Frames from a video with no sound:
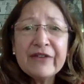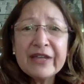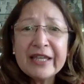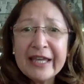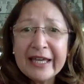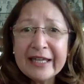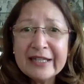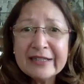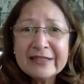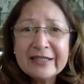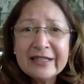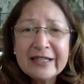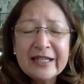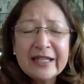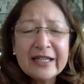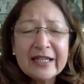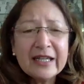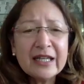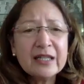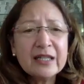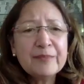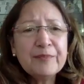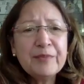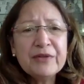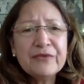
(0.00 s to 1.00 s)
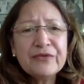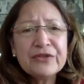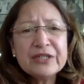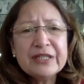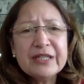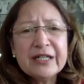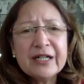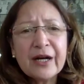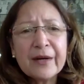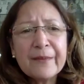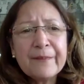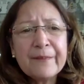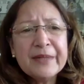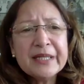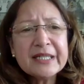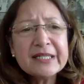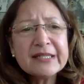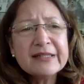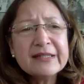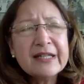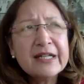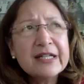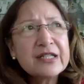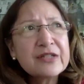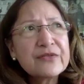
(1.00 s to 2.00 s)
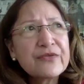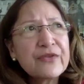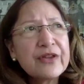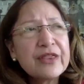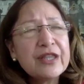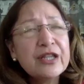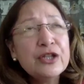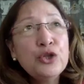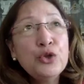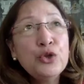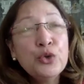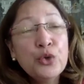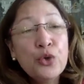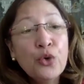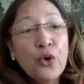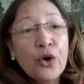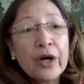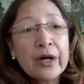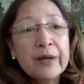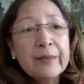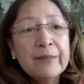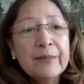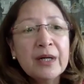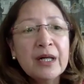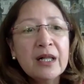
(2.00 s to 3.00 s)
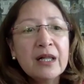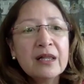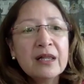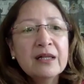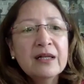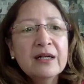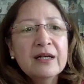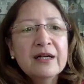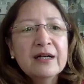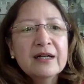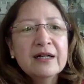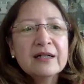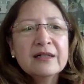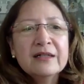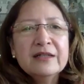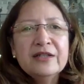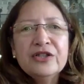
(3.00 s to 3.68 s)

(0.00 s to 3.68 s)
navigating and pivoting our business for the new normal,